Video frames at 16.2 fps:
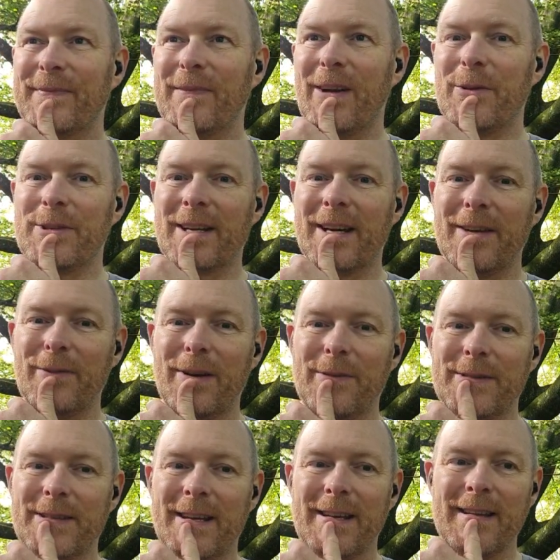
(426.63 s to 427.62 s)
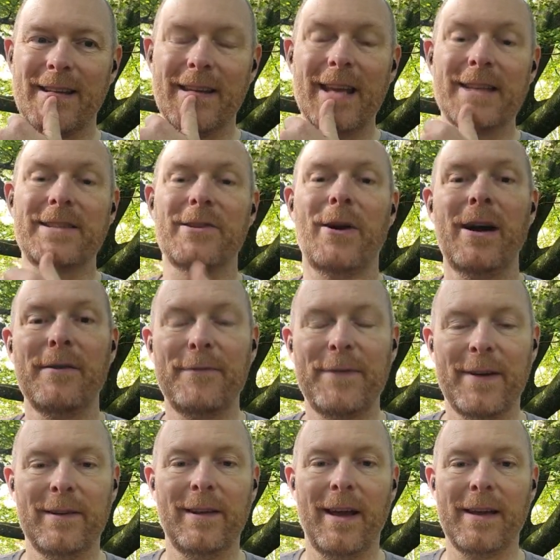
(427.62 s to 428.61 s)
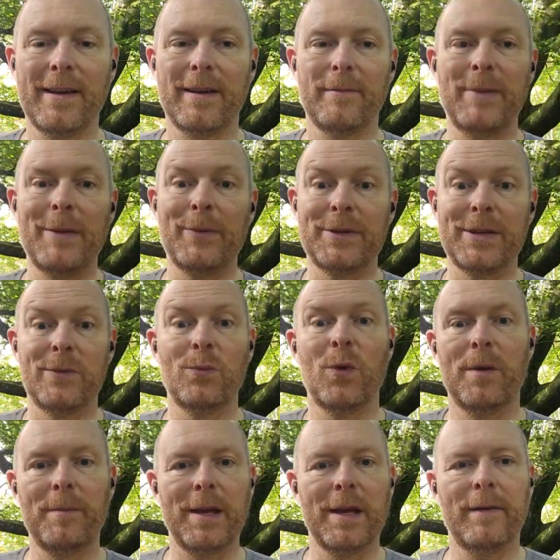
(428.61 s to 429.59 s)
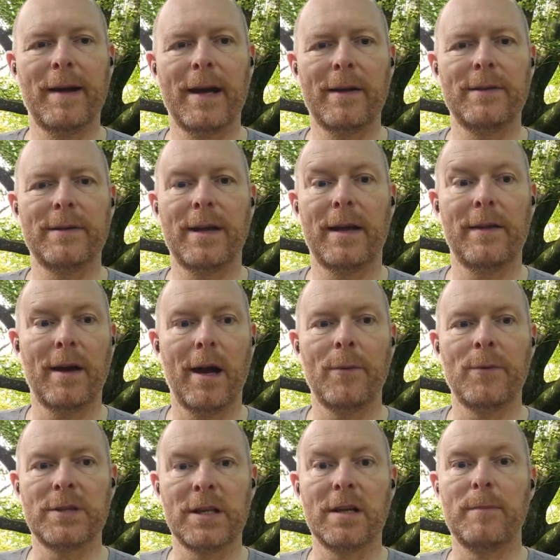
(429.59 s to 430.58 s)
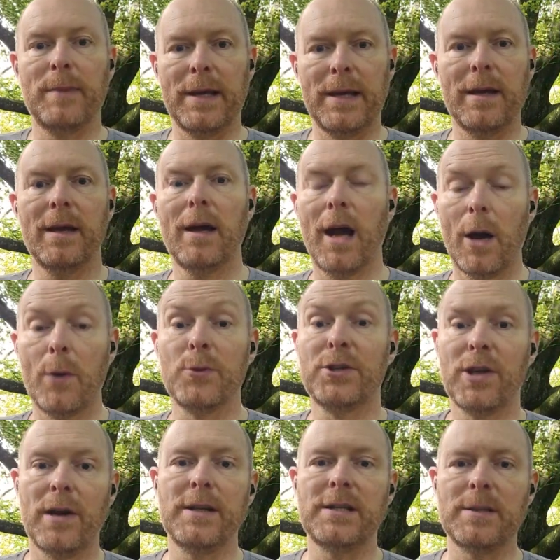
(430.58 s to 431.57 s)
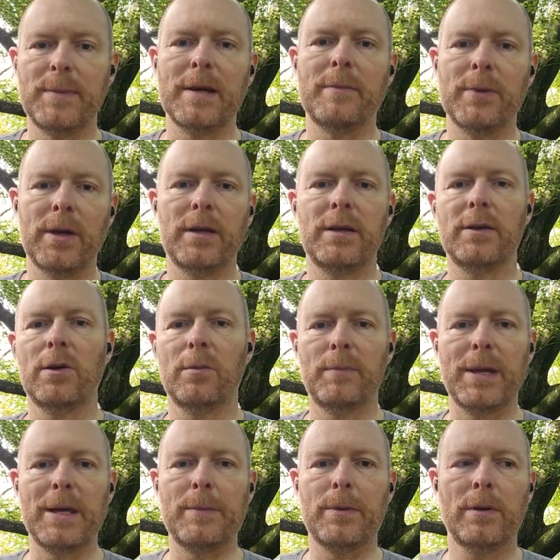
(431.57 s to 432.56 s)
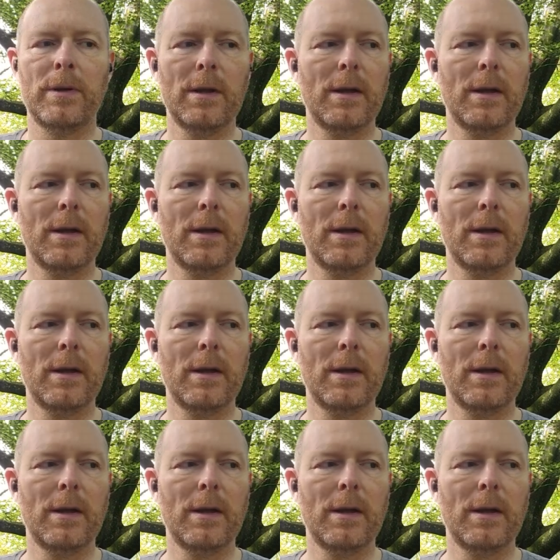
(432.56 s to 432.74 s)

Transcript: Where was I? Yes, so I felt like people didn't want me around, and I was going to be a burden on people